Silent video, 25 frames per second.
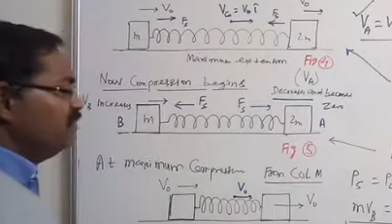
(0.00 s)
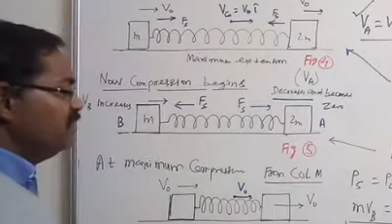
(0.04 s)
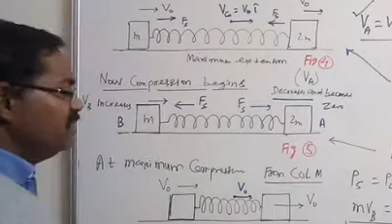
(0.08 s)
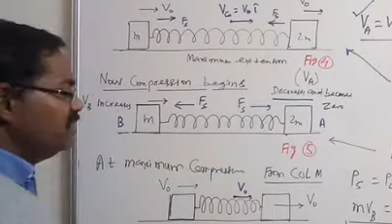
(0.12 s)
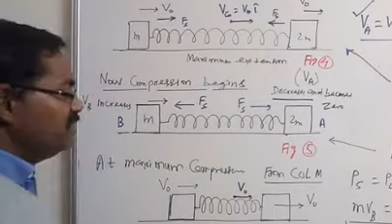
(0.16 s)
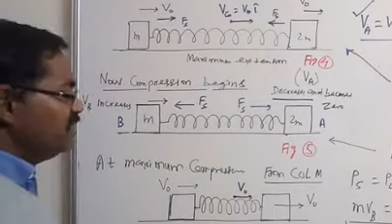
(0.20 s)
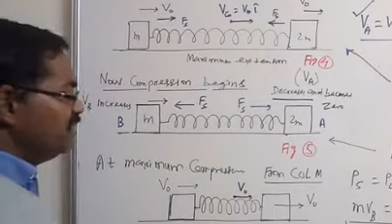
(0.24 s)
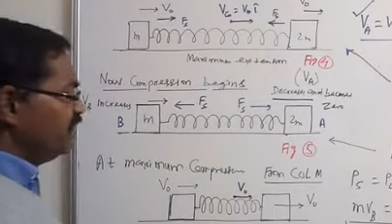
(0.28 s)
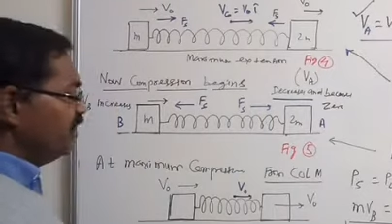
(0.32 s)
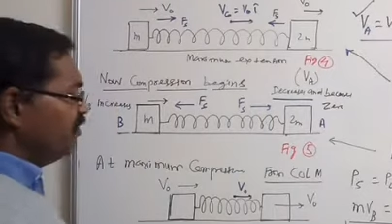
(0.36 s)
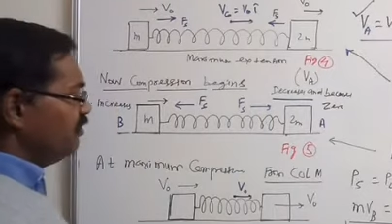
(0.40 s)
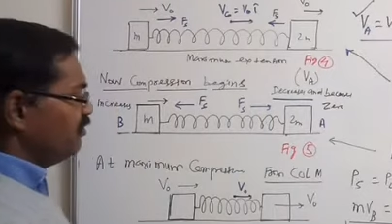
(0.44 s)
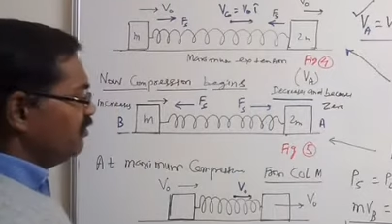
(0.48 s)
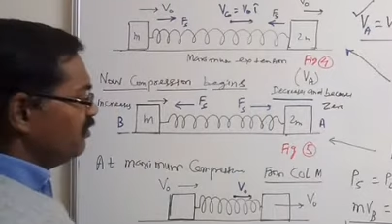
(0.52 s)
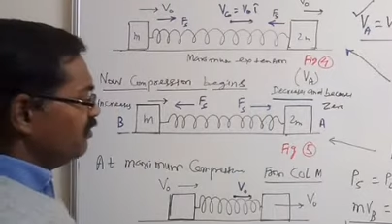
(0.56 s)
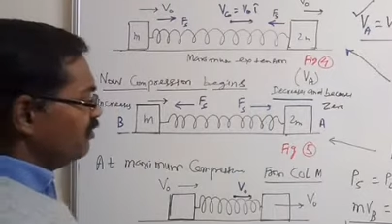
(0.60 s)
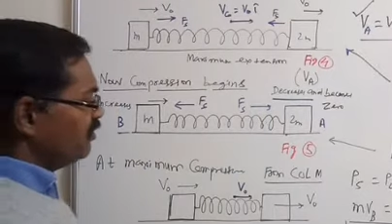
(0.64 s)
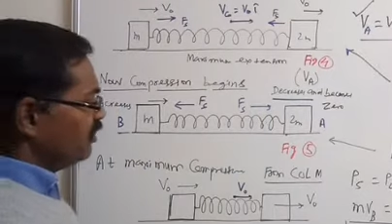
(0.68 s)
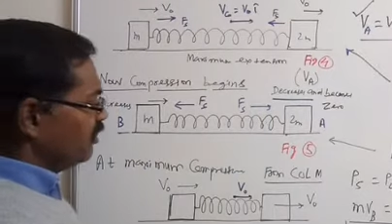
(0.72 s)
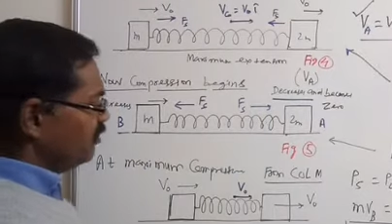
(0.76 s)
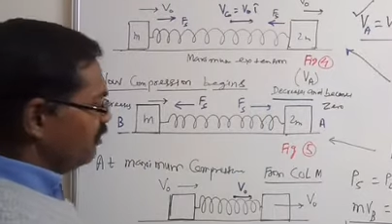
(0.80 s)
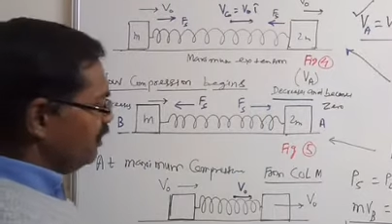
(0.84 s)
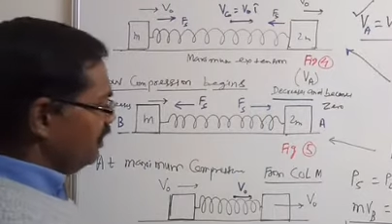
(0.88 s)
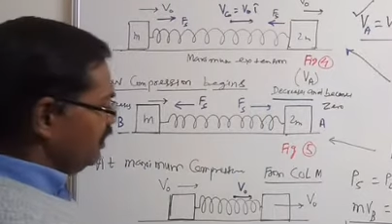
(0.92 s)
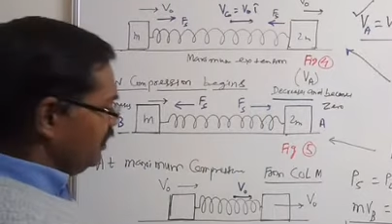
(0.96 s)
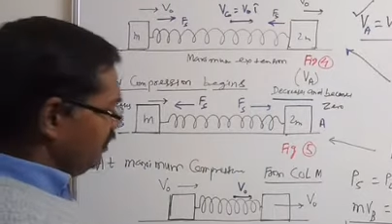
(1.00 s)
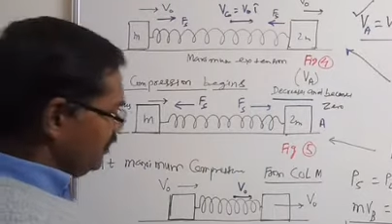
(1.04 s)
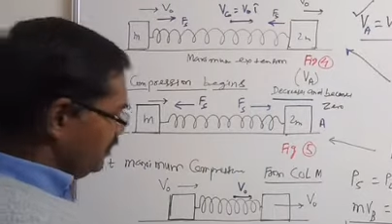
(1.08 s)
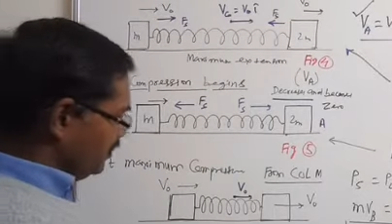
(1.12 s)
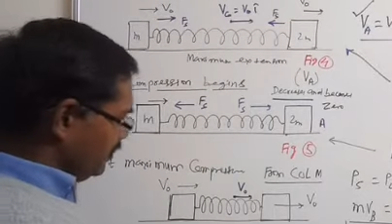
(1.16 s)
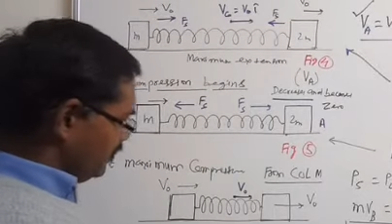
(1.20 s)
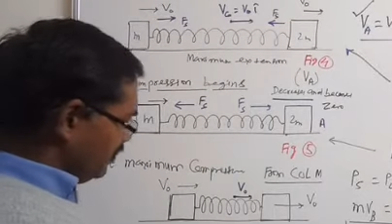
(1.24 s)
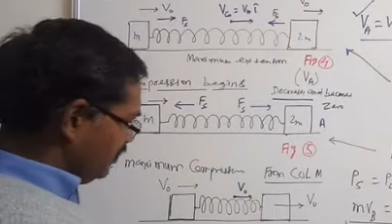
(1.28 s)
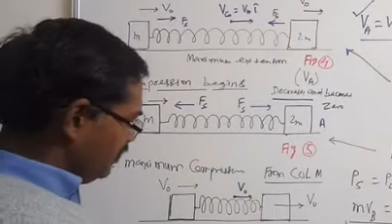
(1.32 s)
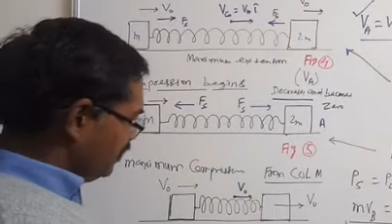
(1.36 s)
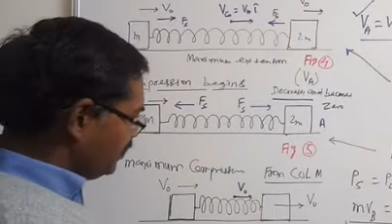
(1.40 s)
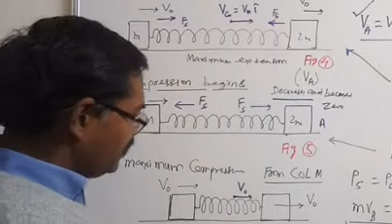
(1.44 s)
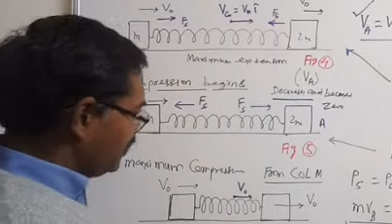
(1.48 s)
and VCM would be
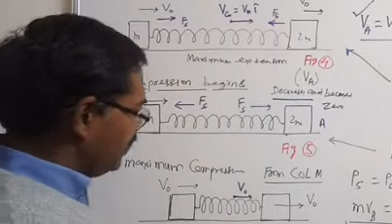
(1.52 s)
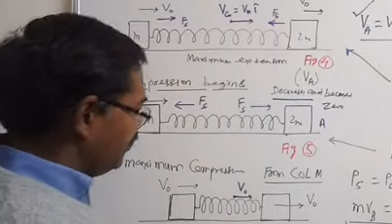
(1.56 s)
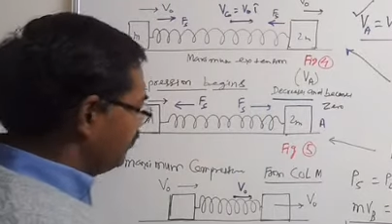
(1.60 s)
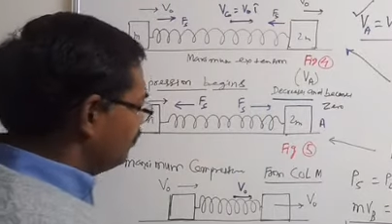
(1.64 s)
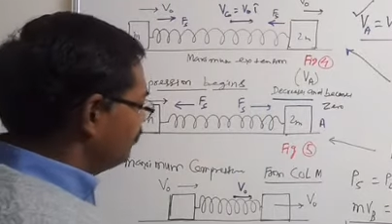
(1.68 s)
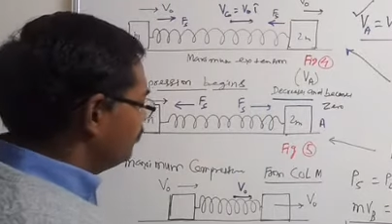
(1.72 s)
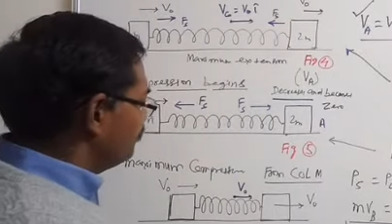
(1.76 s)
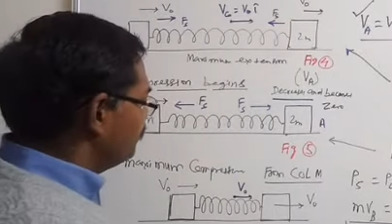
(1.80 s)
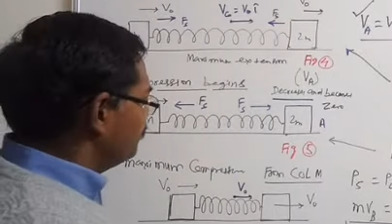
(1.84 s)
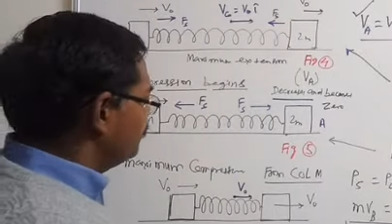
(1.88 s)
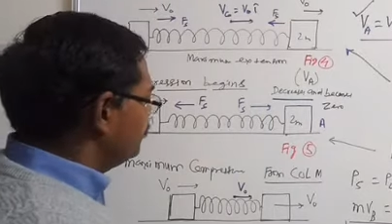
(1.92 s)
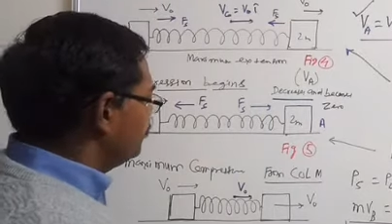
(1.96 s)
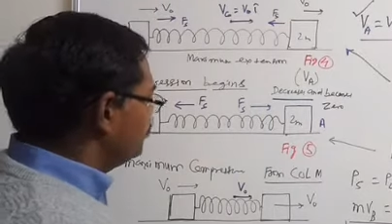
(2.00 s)
the same.